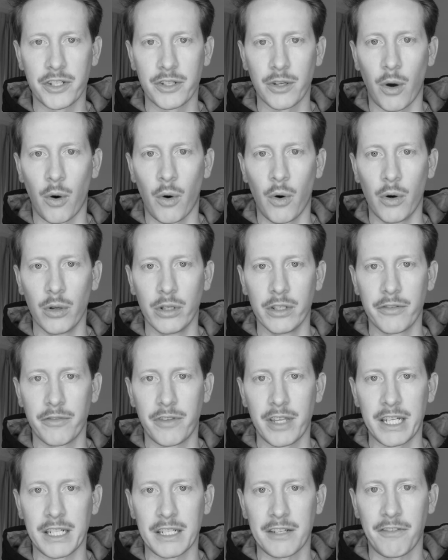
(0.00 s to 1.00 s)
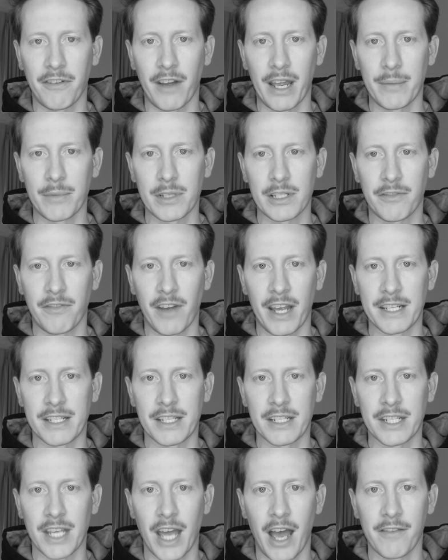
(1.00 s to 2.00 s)
do all of these famous
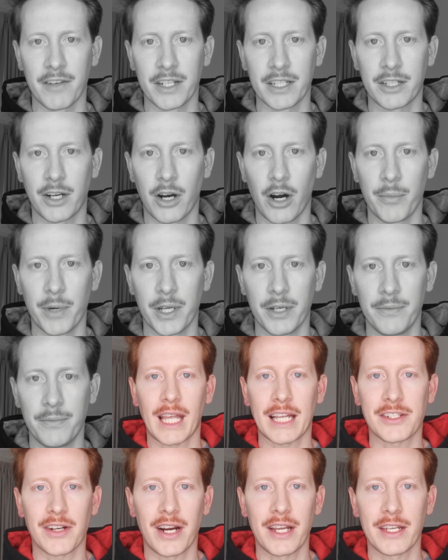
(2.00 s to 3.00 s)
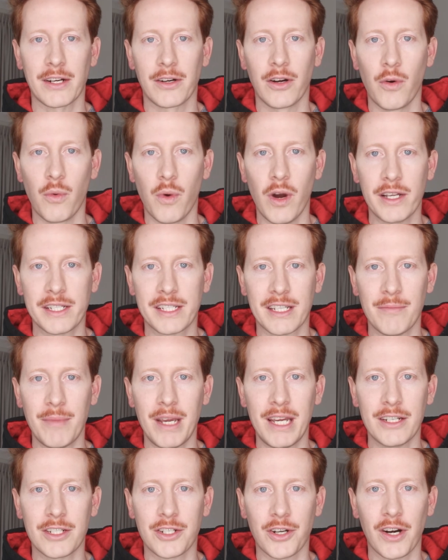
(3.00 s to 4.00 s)
faces have in common? That's right, they're all worse than
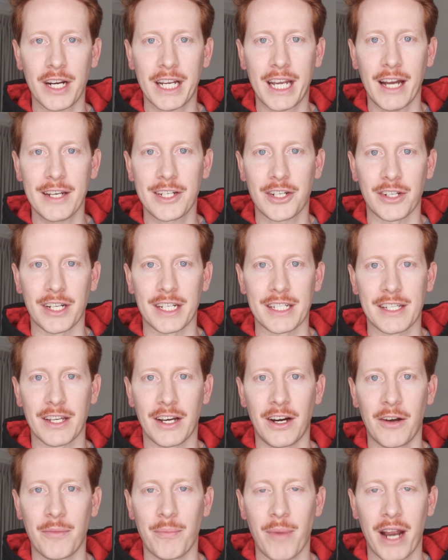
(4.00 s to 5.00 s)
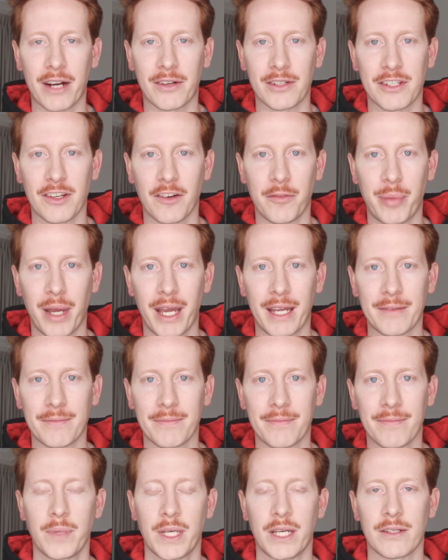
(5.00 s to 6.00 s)
me at drawing countries on Microsoft Paint,
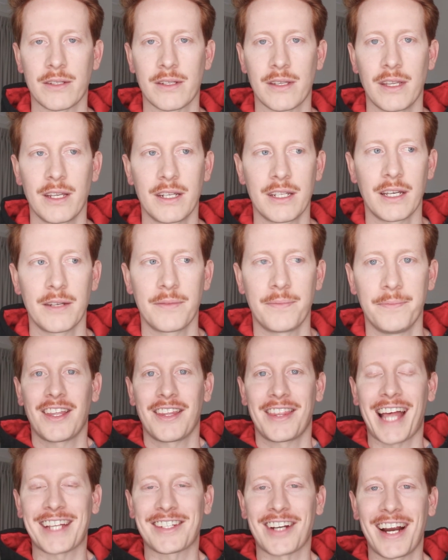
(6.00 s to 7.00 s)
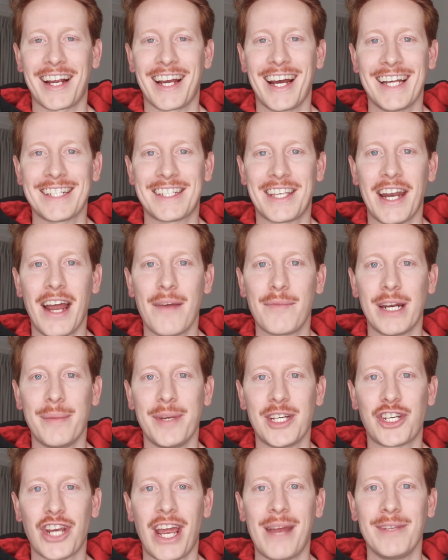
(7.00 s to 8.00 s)
because they're dead. That's right, guys, today I'm going to
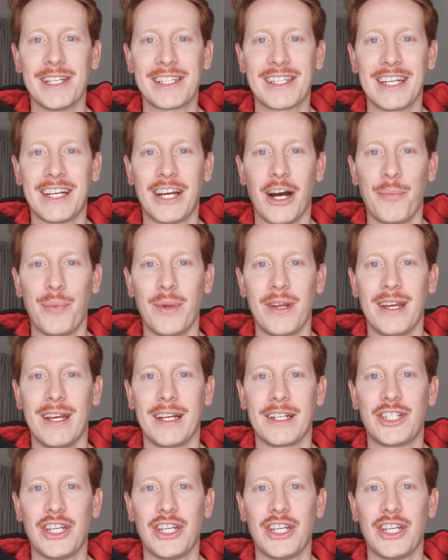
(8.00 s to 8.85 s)
be shamelessly copying